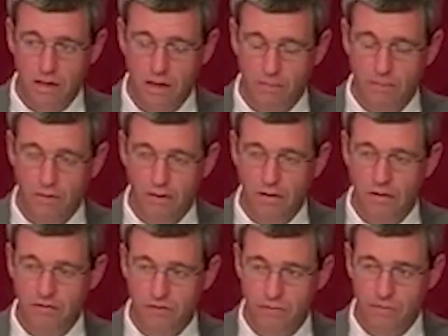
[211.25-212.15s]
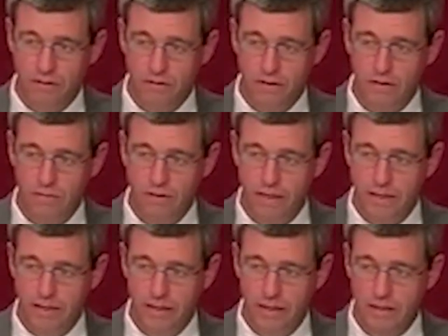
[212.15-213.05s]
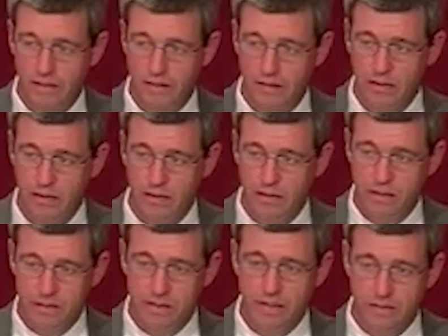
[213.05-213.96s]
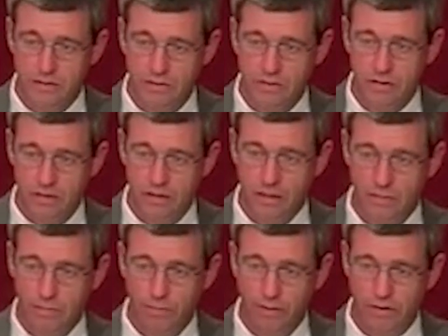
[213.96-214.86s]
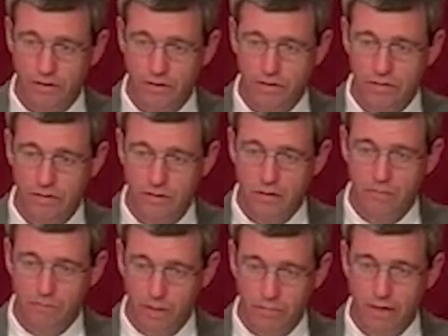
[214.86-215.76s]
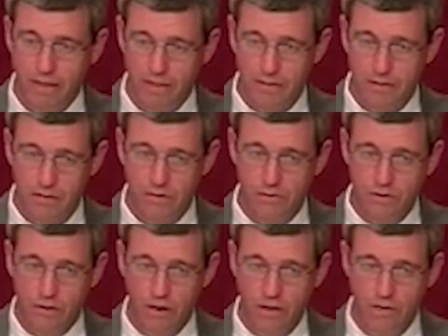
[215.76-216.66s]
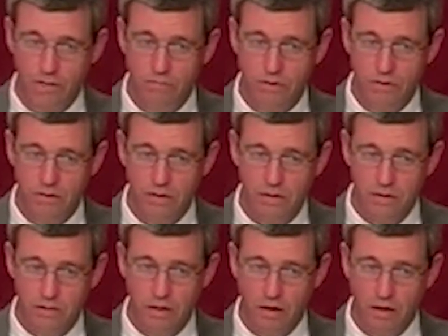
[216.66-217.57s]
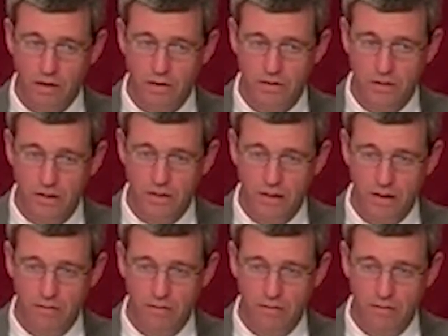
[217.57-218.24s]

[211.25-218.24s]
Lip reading: Apart from a great awakening, these things are going to come upon you. Be ready to lose your homes, your cars, and